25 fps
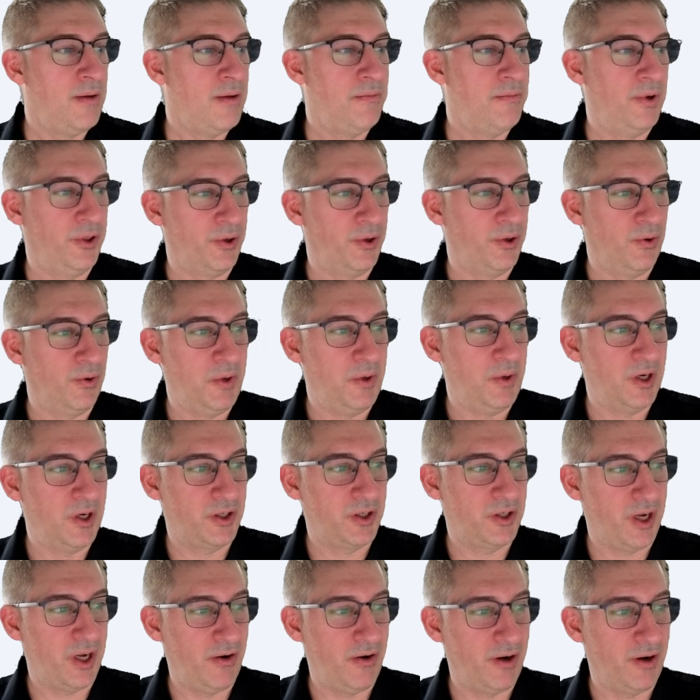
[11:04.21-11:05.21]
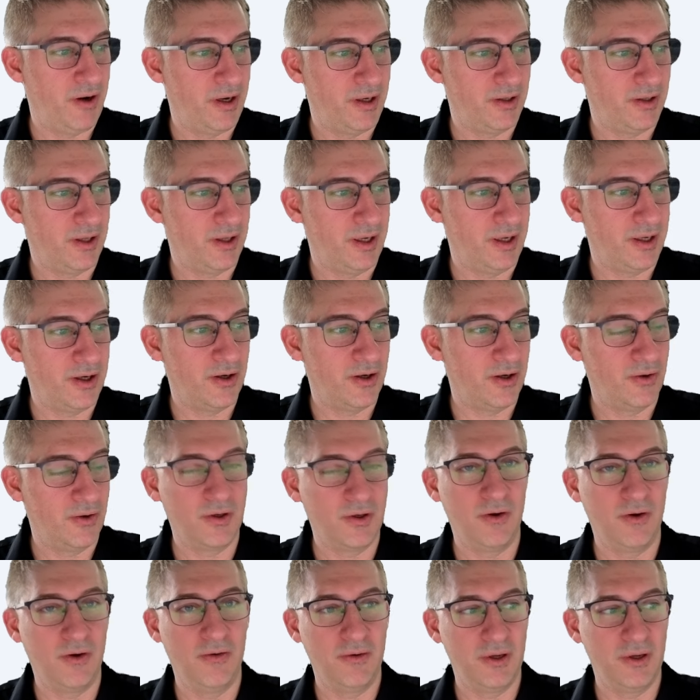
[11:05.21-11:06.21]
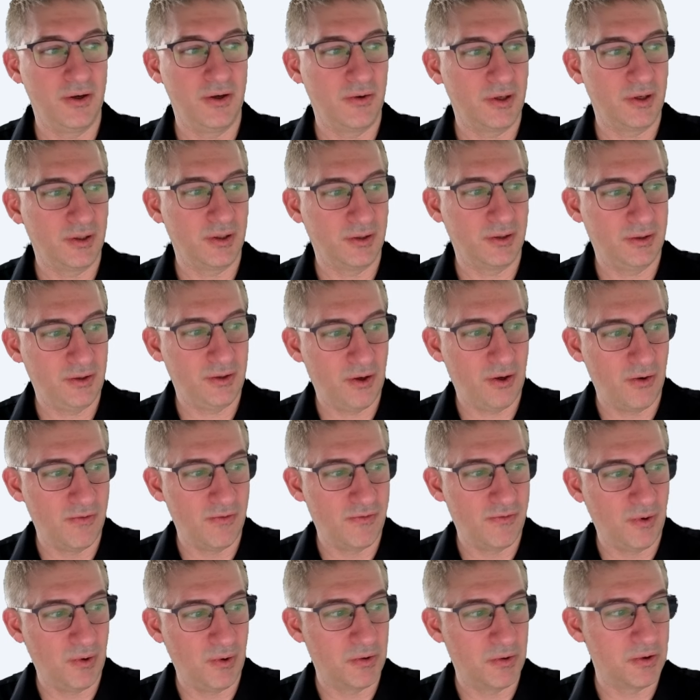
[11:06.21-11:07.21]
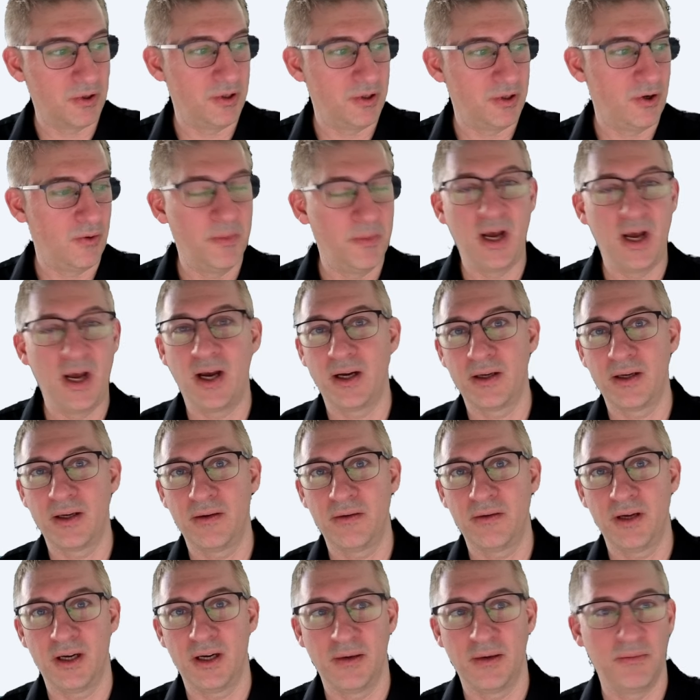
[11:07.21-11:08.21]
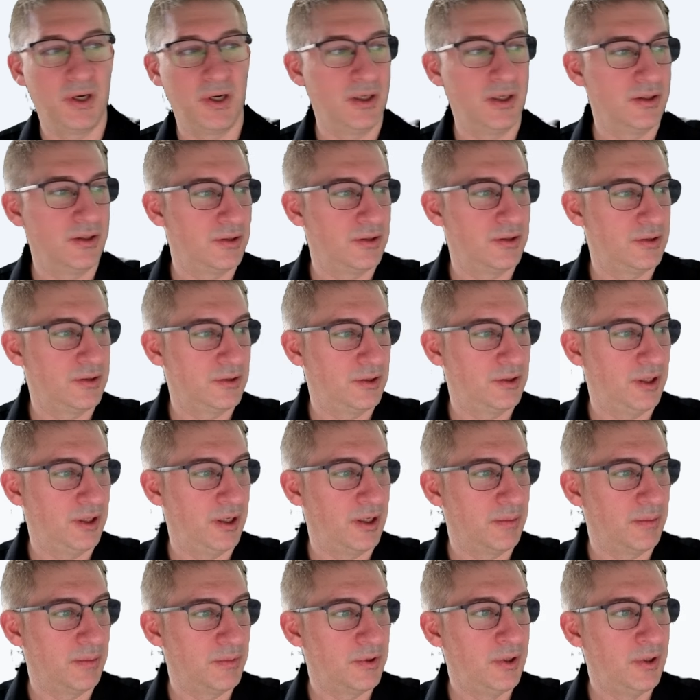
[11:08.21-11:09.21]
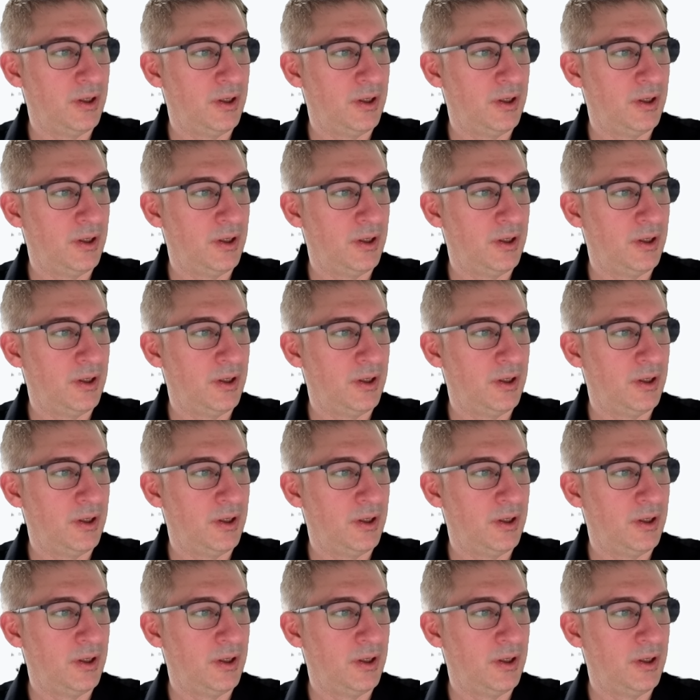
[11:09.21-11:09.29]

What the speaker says: but there will be a scary like can go forward, go back kind of button set up.